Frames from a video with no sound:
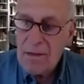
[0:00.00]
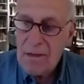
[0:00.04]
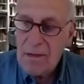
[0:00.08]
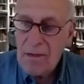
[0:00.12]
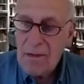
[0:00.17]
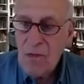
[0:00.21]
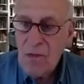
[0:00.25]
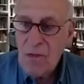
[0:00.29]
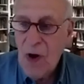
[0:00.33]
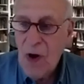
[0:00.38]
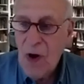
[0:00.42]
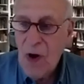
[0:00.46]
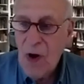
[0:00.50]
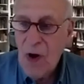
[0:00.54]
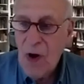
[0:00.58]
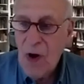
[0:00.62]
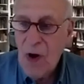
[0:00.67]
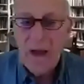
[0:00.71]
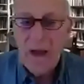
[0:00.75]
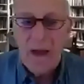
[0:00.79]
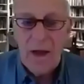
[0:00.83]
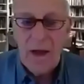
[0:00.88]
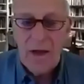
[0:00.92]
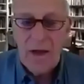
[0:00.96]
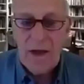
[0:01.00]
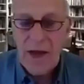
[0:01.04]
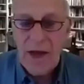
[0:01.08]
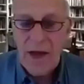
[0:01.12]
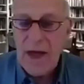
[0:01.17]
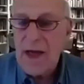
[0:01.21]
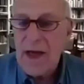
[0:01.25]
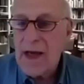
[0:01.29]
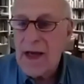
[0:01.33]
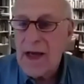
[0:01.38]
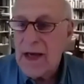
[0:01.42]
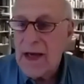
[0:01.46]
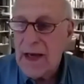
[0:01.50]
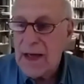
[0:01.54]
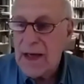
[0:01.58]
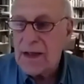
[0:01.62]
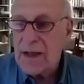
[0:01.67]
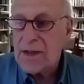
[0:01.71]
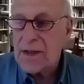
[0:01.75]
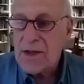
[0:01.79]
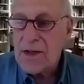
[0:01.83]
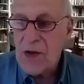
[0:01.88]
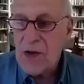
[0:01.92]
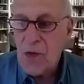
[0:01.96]
what we think
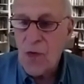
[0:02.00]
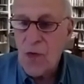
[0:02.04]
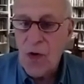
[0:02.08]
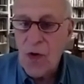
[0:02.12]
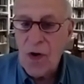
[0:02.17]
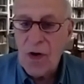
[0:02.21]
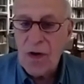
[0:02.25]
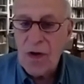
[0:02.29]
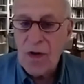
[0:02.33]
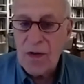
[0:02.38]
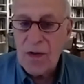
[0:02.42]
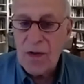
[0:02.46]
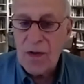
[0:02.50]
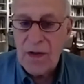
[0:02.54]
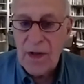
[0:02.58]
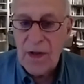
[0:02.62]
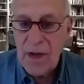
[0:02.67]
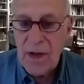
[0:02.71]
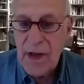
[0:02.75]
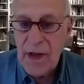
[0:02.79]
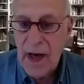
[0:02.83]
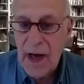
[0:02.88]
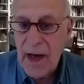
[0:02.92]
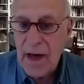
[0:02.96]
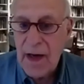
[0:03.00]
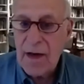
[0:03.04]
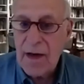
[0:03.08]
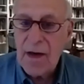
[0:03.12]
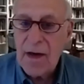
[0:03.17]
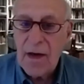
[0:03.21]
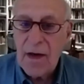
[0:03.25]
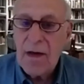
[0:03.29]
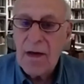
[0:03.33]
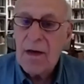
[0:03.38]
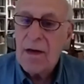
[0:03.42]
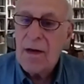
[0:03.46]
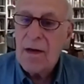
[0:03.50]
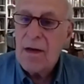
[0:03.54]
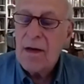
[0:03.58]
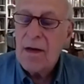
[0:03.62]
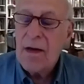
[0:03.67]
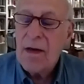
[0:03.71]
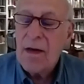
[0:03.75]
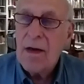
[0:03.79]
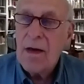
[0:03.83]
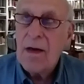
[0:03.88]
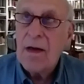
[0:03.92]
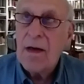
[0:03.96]
is the world that
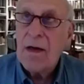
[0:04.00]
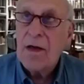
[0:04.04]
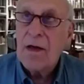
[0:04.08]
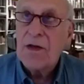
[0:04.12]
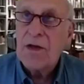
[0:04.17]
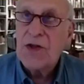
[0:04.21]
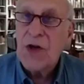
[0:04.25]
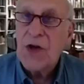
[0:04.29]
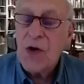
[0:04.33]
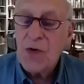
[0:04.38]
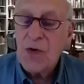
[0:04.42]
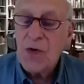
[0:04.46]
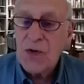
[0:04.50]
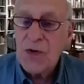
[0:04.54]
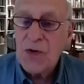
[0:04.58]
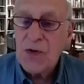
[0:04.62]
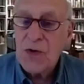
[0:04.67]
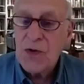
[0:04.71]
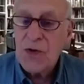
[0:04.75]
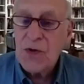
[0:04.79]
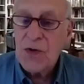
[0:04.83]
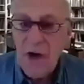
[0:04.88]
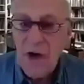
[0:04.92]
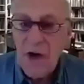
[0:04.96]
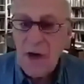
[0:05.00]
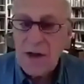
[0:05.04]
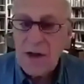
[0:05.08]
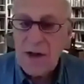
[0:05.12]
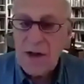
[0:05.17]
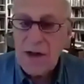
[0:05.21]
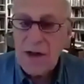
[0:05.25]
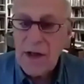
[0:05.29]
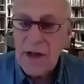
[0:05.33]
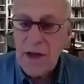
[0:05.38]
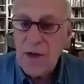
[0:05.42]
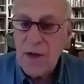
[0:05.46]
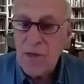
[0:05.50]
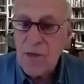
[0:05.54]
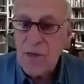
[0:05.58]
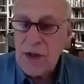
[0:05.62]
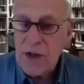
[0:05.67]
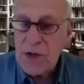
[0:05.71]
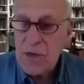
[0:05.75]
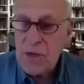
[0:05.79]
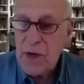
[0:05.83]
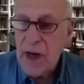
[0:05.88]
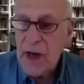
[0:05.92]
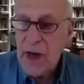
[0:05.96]
shows up for us in
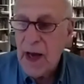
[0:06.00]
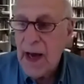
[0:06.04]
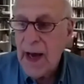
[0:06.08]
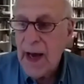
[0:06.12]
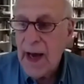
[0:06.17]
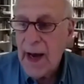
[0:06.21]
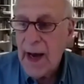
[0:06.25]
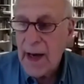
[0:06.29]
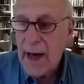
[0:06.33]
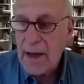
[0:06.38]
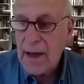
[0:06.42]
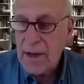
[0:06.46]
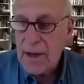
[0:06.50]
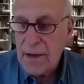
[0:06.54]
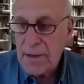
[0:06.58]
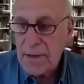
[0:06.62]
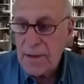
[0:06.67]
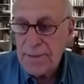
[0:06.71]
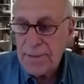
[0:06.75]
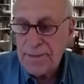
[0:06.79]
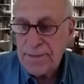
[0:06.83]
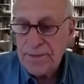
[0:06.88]
which we act.